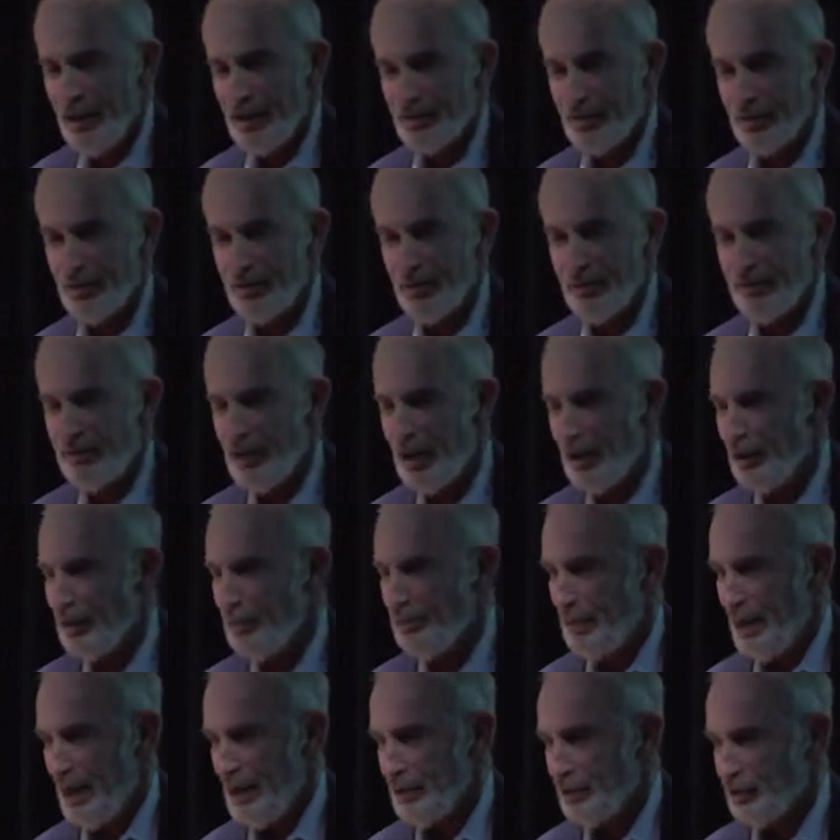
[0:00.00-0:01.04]
to
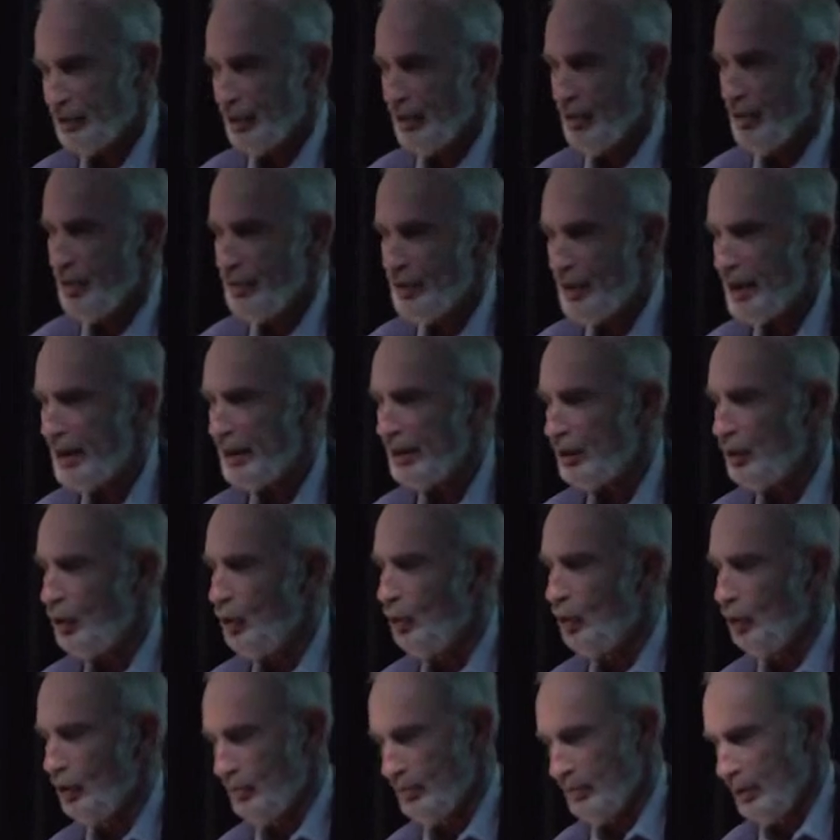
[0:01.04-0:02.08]
develop a synthetic
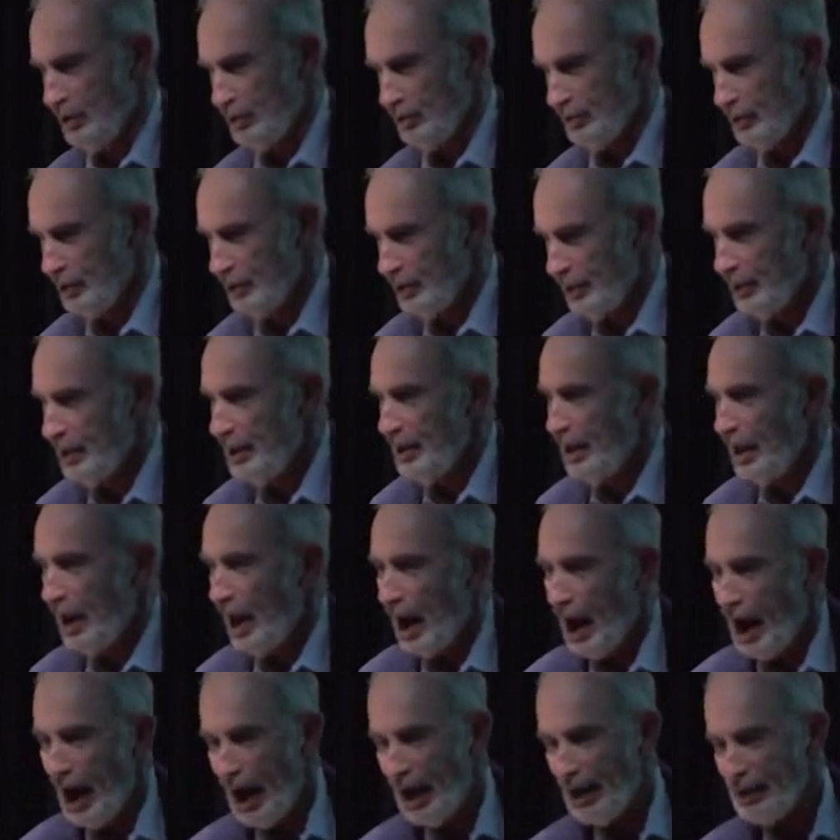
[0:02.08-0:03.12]
hormone
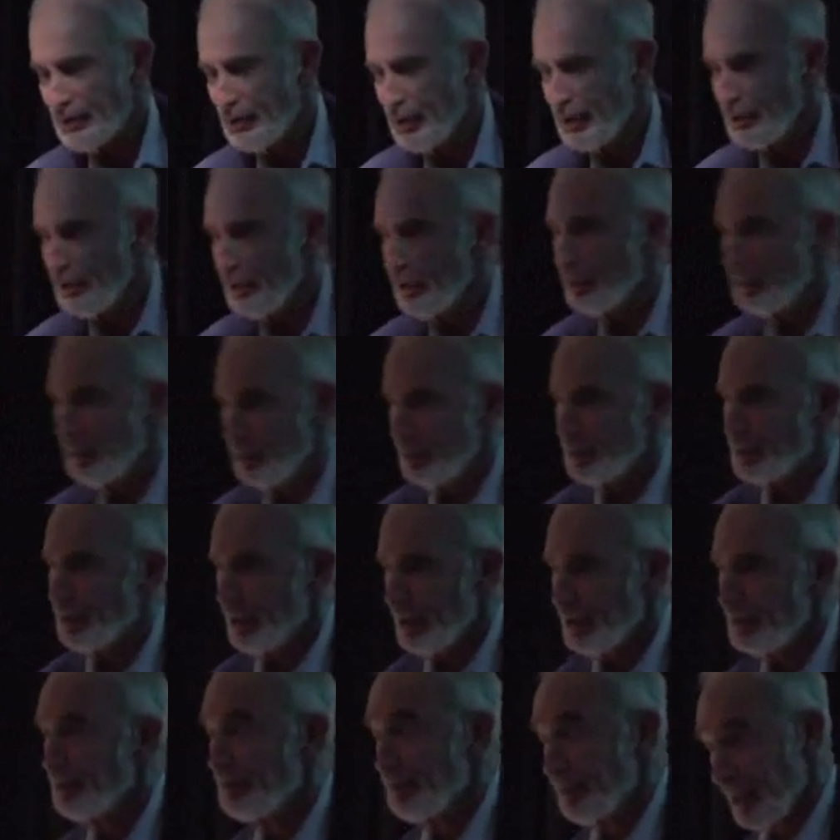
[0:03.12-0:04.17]
uh, to use
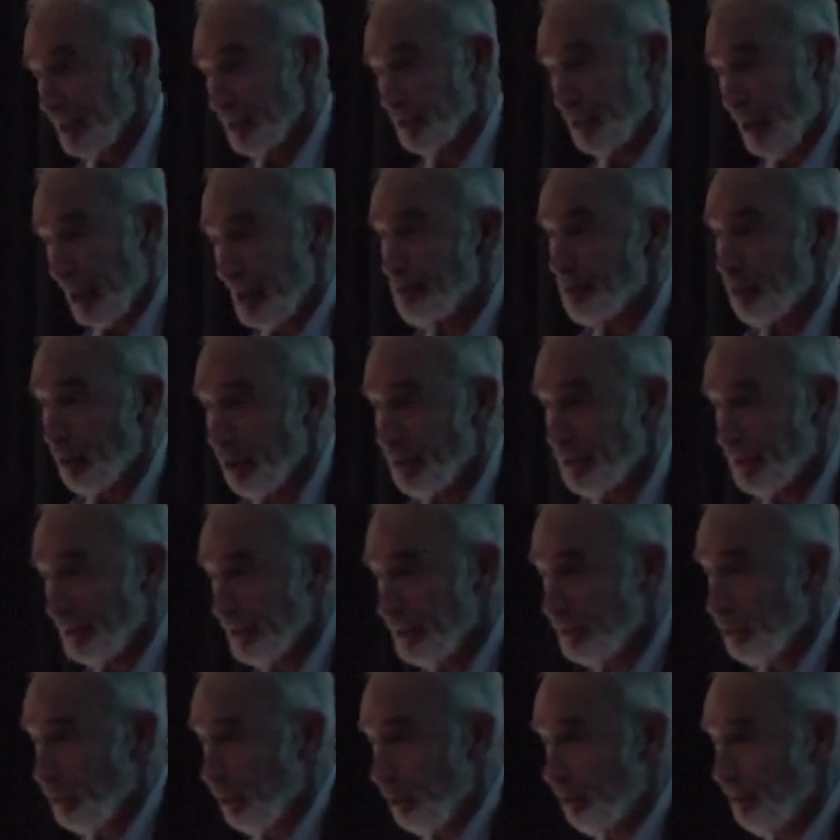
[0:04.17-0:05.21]
in things like birth
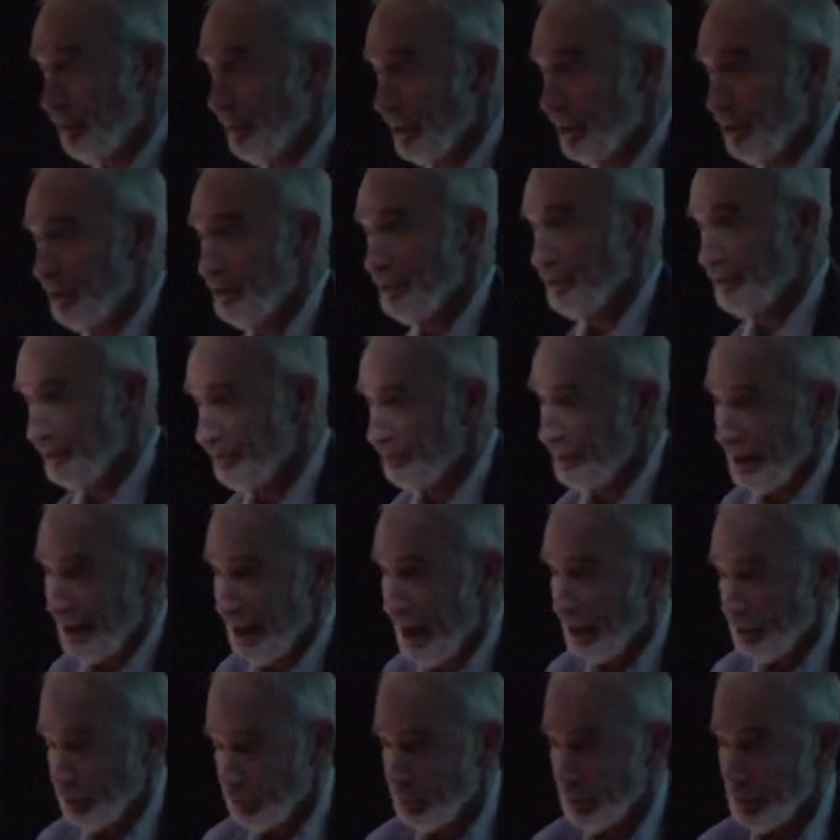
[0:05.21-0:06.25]
control pills,
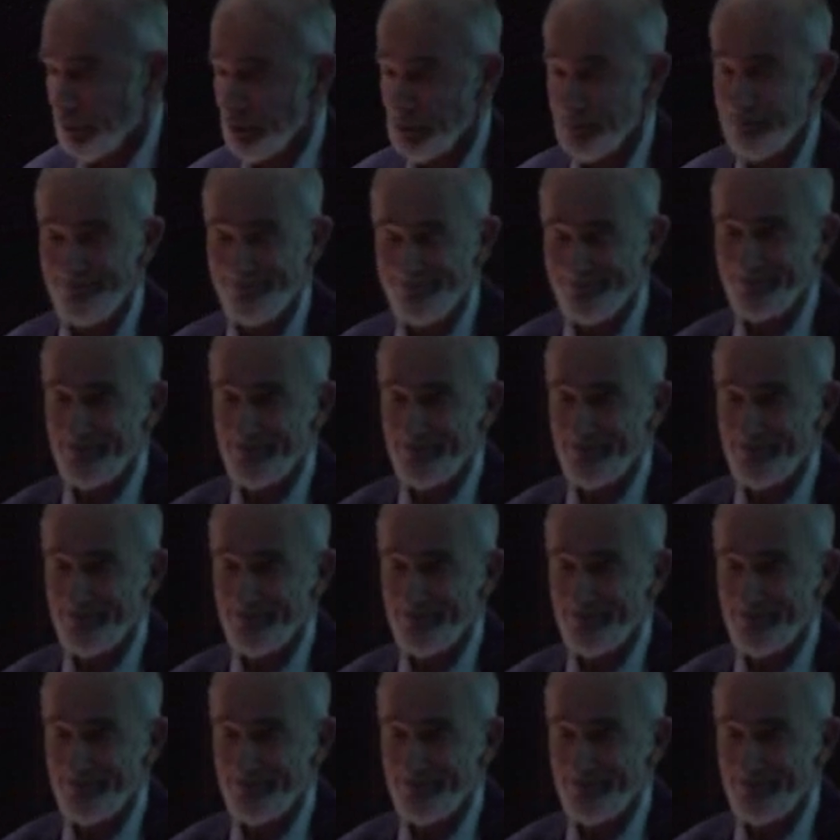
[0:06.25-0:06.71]
estrogen,